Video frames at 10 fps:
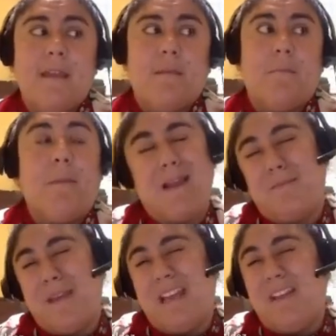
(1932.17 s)
might
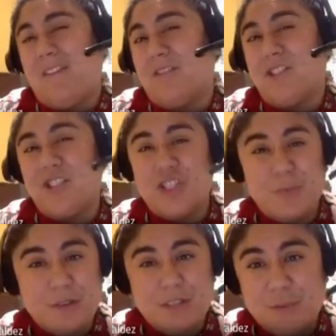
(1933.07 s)
be either
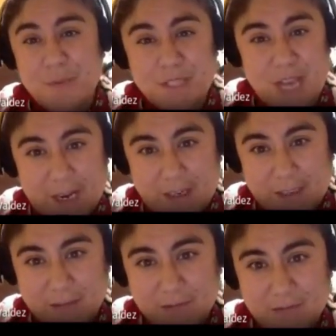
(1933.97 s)
super, super tired
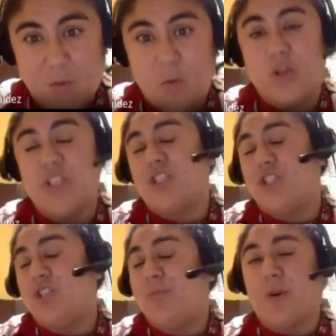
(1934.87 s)
or
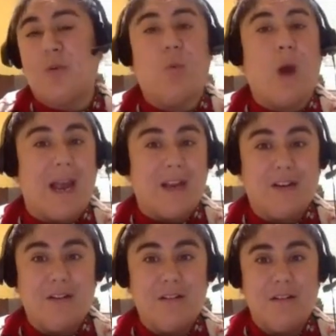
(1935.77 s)
super
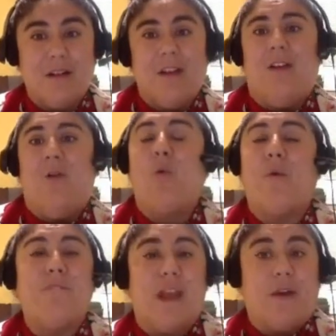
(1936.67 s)
wired or
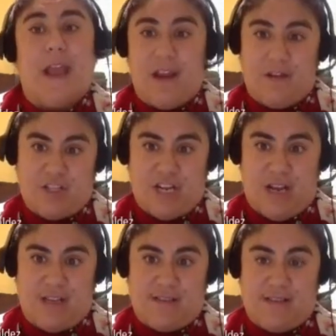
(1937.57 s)
very
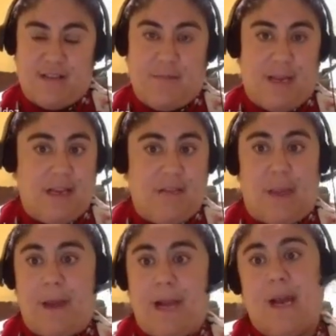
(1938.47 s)
energized, meaning they
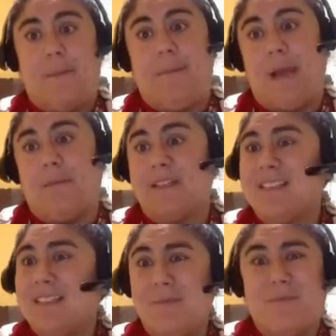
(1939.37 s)
might not be able to
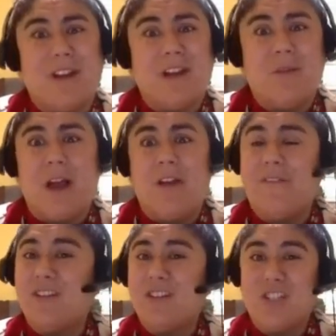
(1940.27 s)
sleep very well the
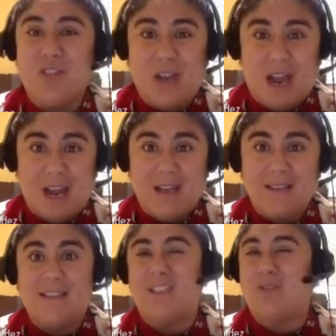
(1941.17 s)
first 2
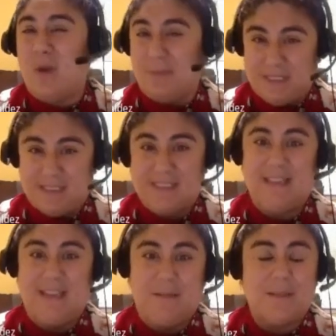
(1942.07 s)
nights, disrupted
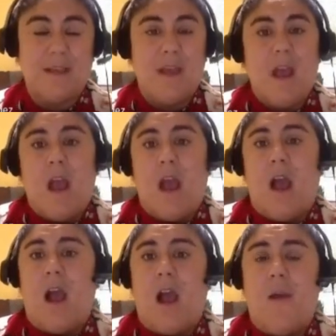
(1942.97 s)
sleeps.
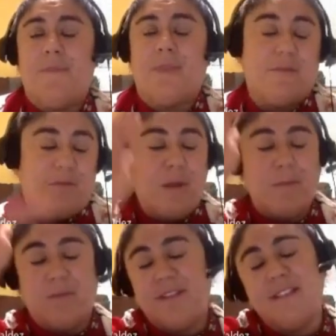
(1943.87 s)
And
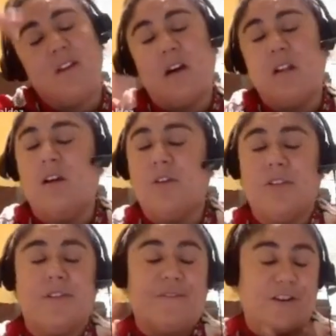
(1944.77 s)
remember, this is all over
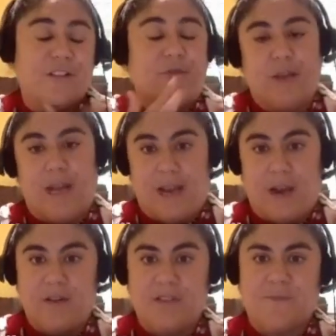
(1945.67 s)
the first 48
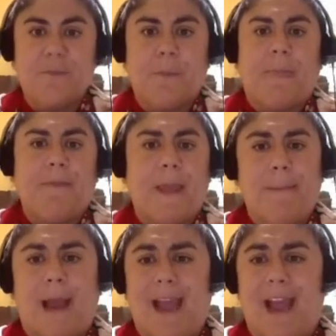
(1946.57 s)
hours. They
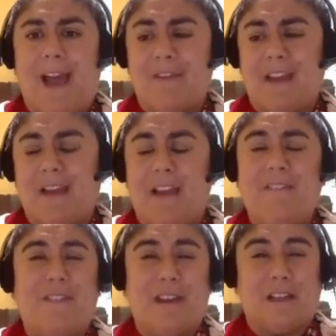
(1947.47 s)
might have,
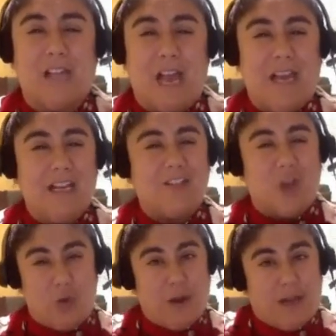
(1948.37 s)
if the client is
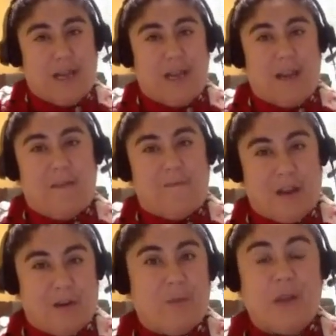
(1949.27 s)
already
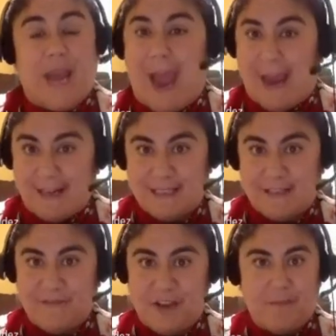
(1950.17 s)
very
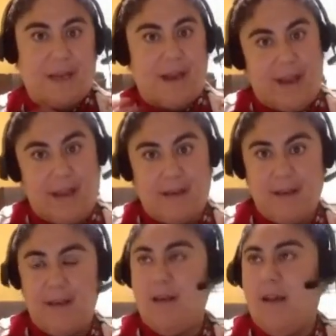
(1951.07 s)
reactive coming in,
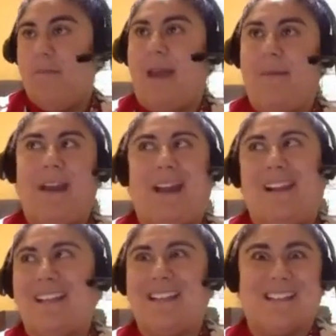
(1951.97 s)
maybe I
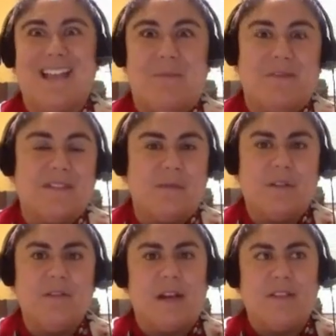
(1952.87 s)
like the example of someone
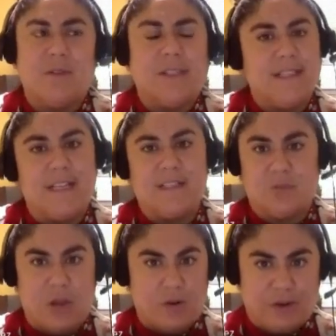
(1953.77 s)
who has really intense
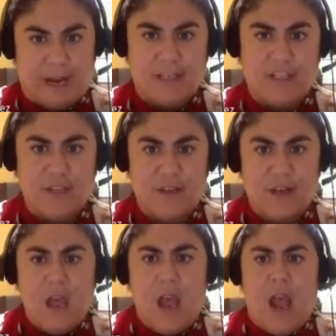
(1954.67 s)
road rage.
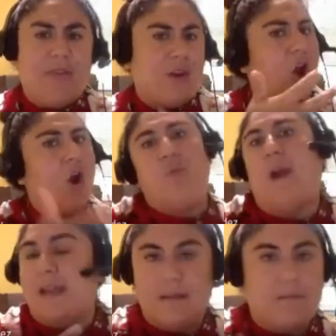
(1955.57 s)
They're
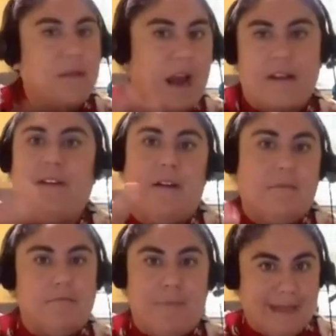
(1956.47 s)
already kind of
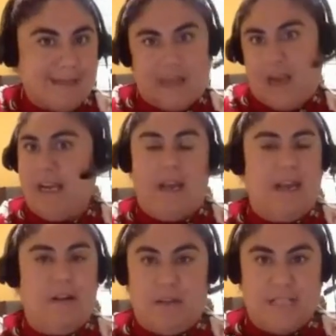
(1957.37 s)
baseline
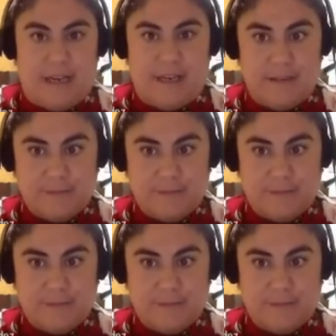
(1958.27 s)
irritated.